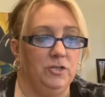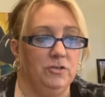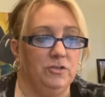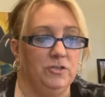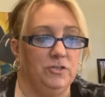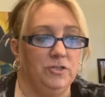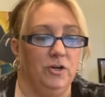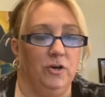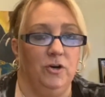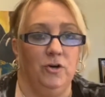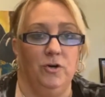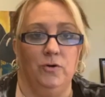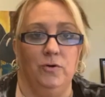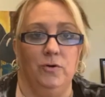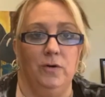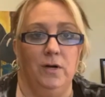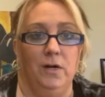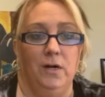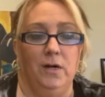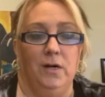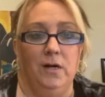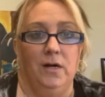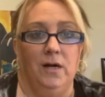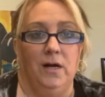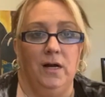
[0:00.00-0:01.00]
So
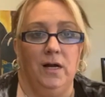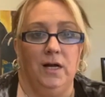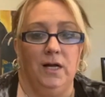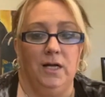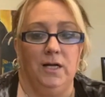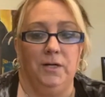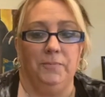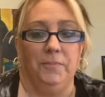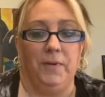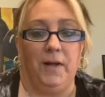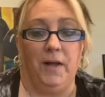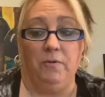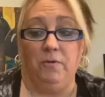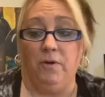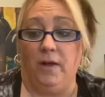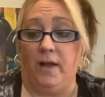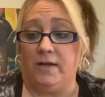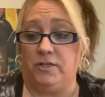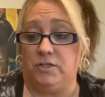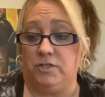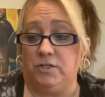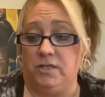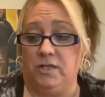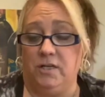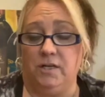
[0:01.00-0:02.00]
I will
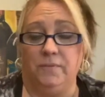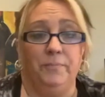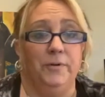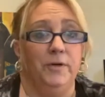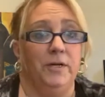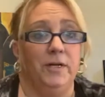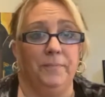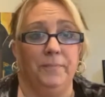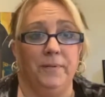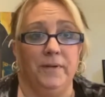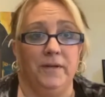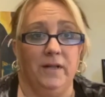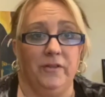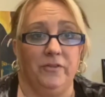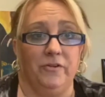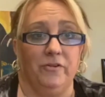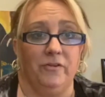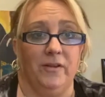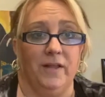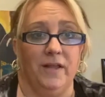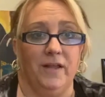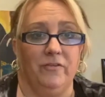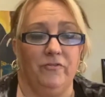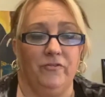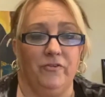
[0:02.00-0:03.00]
actually gonna put up another
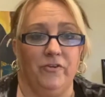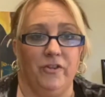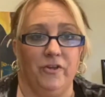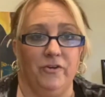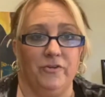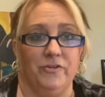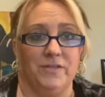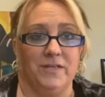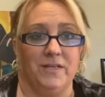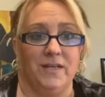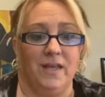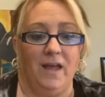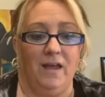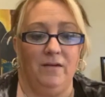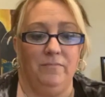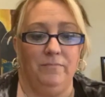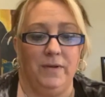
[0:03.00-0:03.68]
link for those again,